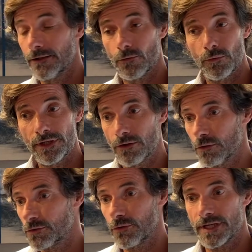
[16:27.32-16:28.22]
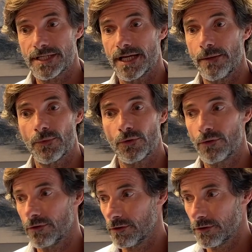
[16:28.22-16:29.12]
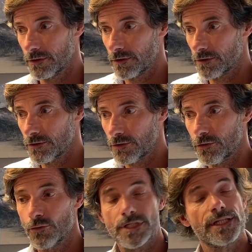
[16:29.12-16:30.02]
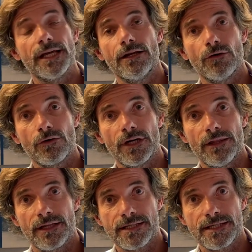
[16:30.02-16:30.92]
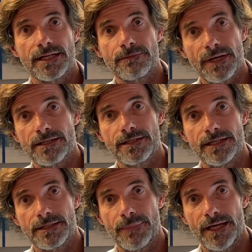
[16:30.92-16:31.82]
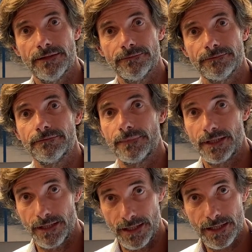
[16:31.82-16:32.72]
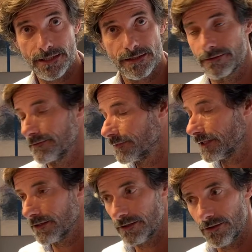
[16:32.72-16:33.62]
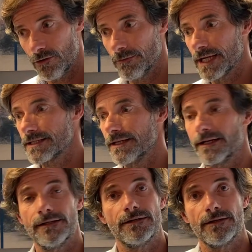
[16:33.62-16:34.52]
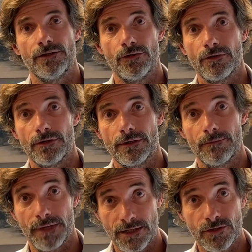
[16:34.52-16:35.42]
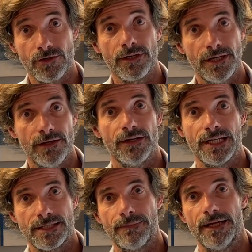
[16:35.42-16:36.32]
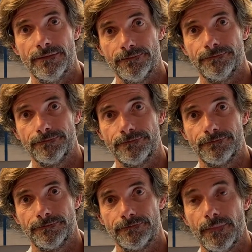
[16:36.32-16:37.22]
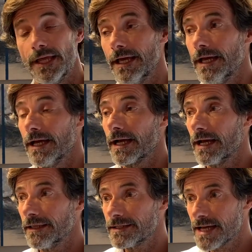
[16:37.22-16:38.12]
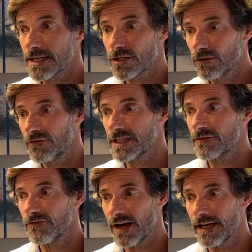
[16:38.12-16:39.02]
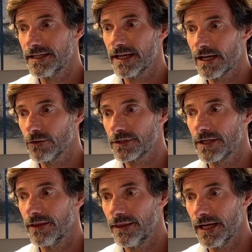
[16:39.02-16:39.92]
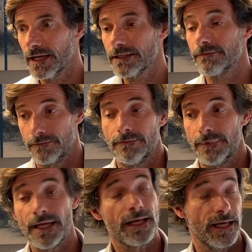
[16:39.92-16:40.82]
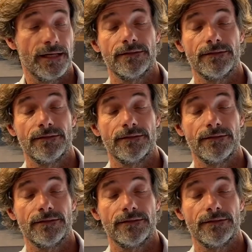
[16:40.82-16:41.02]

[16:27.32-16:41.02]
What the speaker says: We go to the same rule. Do you stay longer than 6 months in Spain? Yes, you must declare your pension here in Spain. Can the tax office find out that? They can,